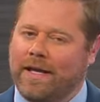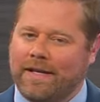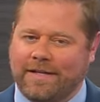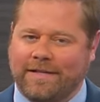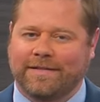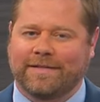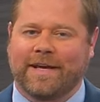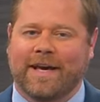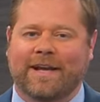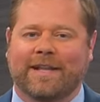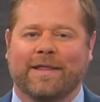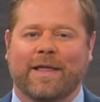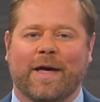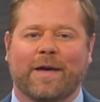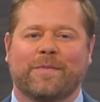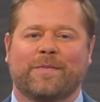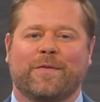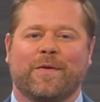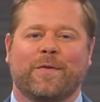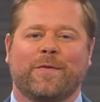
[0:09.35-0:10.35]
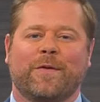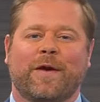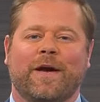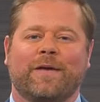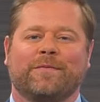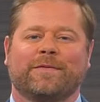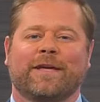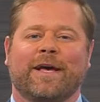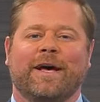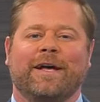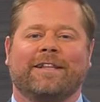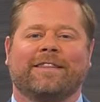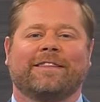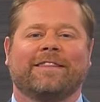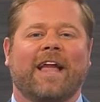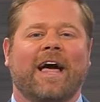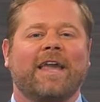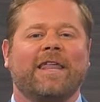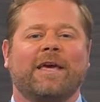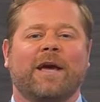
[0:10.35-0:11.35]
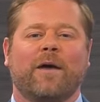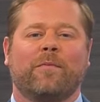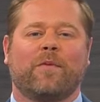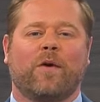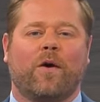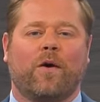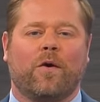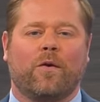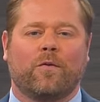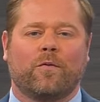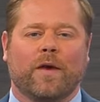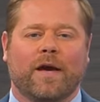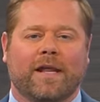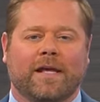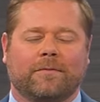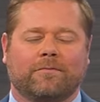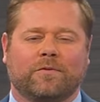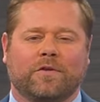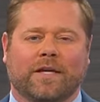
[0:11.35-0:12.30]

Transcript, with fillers: and he's got a lot of programs lining up already.